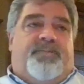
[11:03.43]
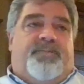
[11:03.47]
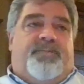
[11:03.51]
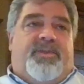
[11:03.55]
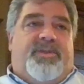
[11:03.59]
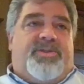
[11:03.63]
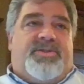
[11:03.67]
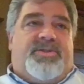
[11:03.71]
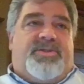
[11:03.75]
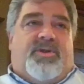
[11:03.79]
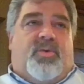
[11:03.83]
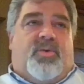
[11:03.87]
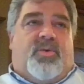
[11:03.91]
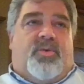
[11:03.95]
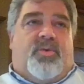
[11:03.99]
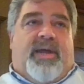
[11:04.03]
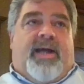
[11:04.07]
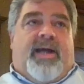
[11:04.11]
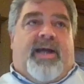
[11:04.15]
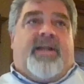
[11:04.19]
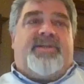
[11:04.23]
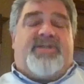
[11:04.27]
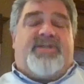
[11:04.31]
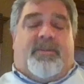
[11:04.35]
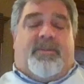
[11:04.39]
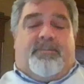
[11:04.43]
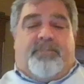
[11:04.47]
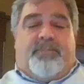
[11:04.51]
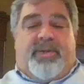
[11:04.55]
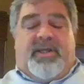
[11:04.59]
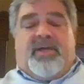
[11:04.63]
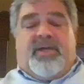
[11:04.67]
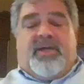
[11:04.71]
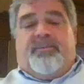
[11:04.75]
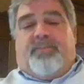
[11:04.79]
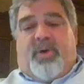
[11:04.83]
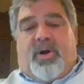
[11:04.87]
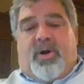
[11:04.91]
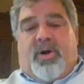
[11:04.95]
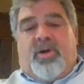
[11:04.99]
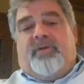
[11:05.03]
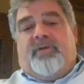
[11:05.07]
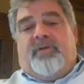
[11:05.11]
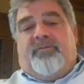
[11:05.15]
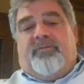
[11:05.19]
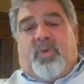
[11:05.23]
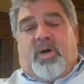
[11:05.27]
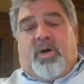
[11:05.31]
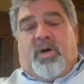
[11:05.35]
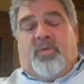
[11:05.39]
So that is a big part
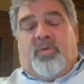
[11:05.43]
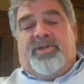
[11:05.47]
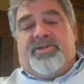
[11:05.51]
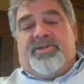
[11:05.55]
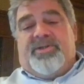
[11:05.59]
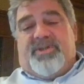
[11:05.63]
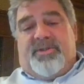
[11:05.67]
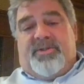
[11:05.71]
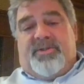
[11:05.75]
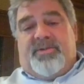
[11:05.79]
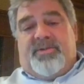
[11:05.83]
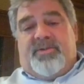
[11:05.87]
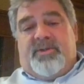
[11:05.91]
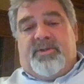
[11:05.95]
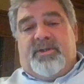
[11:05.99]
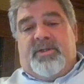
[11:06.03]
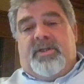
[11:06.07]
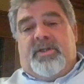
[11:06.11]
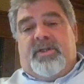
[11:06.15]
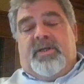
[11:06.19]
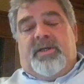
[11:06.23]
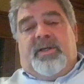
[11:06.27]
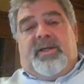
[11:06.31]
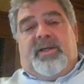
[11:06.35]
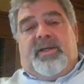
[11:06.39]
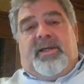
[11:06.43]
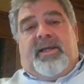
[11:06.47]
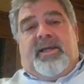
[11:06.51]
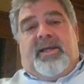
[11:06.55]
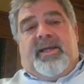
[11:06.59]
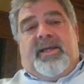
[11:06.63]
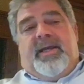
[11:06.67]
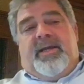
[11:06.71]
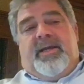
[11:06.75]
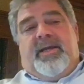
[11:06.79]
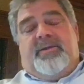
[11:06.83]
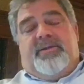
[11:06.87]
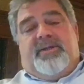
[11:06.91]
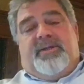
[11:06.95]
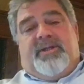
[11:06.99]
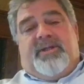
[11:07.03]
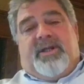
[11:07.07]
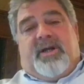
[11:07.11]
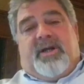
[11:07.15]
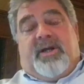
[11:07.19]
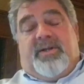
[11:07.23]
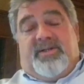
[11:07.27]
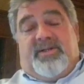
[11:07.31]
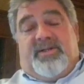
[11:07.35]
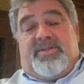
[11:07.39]
of what we do. And,
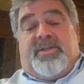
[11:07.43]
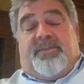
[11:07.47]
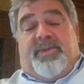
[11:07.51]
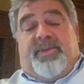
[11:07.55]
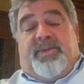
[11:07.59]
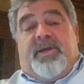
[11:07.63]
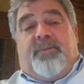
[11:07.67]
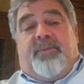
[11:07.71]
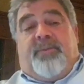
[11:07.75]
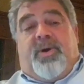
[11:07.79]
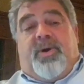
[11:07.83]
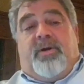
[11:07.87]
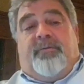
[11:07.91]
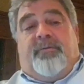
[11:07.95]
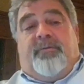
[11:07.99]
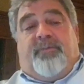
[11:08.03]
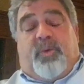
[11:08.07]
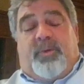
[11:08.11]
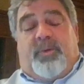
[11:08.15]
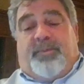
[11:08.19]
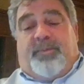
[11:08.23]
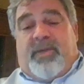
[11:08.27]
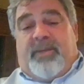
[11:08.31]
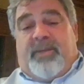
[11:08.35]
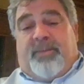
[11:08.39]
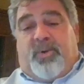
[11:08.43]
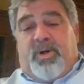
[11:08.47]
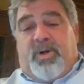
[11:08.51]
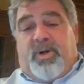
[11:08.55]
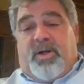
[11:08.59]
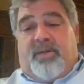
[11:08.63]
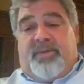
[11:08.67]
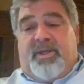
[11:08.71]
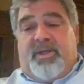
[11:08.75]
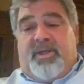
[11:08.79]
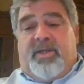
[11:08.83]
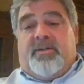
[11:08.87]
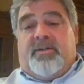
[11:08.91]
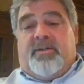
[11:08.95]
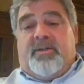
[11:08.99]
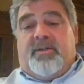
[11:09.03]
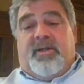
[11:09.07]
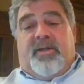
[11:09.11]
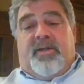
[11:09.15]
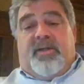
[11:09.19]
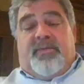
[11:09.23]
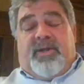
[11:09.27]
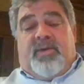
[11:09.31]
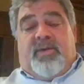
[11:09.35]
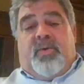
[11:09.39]
it's a big part of when people come in,
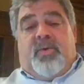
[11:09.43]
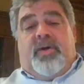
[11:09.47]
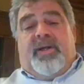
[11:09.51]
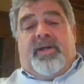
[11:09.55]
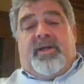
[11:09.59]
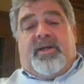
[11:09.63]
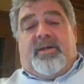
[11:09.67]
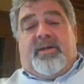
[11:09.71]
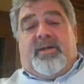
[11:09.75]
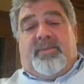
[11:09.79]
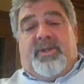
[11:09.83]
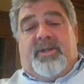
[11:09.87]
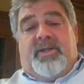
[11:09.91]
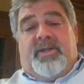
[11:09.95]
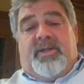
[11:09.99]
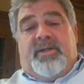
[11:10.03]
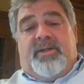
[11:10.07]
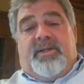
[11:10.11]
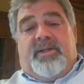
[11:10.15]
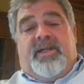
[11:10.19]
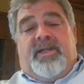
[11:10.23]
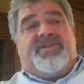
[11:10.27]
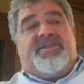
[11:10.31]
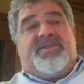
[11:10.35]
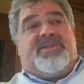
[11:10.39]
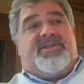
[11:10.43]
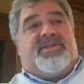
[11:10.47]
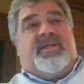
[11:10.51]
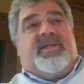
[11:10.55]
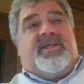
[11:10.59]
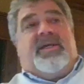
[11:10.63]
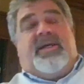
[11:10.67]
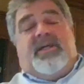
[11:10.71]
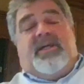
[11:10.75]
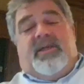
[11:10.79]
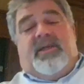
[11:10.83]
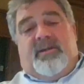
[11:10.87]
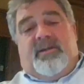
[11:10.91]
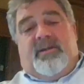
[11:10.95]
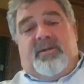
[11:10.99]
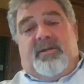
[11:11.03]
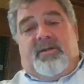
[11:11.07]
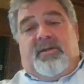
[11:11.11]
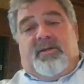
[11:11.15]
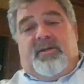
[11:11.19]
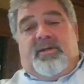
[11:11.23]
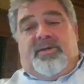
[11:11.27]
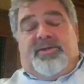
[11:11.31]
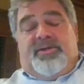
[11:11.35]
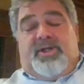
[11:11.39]
they want to come in and see,
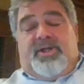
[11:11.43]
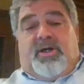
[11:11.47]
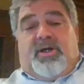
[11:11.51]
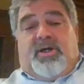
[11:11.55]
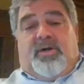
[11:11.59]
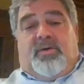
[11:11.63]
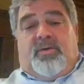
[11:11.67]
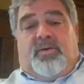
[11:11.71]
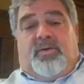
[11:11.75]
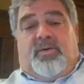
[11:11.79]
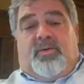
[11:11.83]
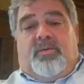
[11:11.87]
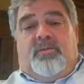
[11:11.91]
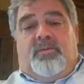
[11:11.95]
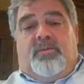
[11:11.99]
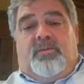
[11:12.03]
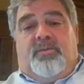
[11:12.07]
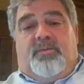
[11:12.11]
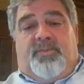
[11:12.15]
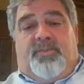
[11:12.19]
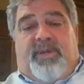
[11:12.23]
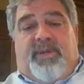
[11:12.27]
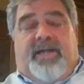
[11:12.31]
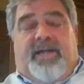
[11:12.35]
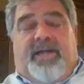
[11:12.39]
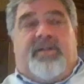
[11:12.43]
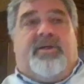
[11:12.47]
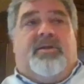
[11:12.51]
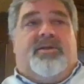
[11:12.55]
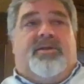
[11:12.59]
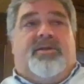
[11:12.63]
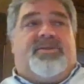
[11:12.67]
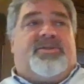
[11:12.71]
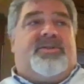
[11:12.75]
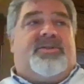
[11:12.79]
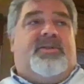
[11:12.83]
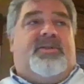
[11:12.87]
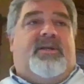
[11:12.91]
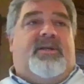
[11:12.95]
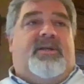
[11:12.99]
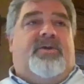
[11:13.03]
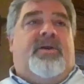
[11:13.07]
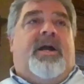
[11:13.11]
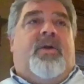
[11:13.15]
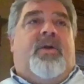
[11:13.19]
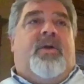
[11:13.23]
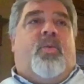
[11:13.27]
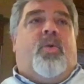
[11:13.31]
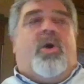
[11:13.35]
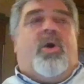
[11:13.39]
that you're
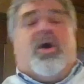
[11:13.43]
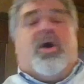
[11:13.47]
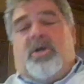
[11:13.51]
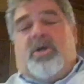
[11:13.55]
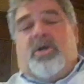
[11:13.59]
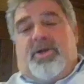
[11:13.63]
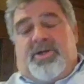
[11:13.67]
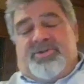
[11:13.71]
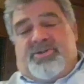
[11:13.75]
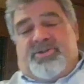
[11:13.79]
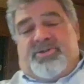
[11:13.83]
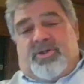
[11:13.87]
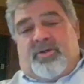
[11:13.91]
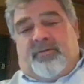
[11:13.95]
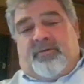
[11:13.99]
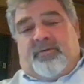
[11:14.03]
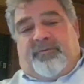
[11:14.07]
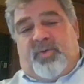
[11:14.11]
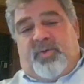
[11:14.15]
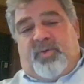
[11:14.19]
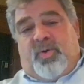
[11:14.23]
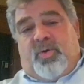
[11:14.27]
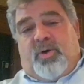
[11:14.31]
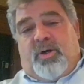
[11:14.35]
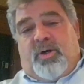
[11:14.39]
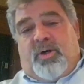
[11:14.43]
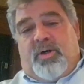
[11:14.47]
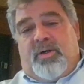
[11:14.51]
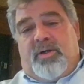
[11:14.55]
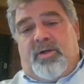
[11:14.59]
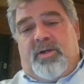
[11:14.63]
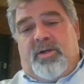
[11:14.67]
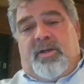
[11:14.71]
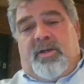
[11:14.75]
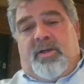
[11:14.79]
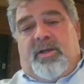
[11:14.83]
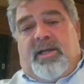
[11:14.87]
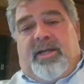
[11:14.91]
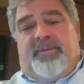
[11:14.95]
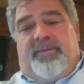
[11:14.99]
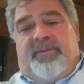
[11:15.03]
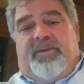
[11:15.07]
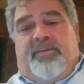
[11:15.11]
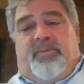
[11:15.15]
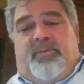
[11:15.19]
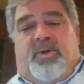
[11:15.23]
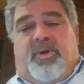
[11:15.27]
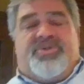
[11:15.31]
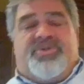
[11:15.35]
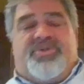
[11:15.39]
not walking on a dirt floor, and
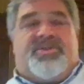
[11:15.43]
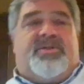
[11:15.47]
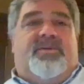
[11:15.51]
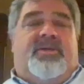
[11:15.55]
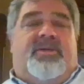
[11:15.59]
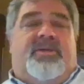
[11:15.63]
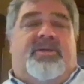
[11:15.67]
the most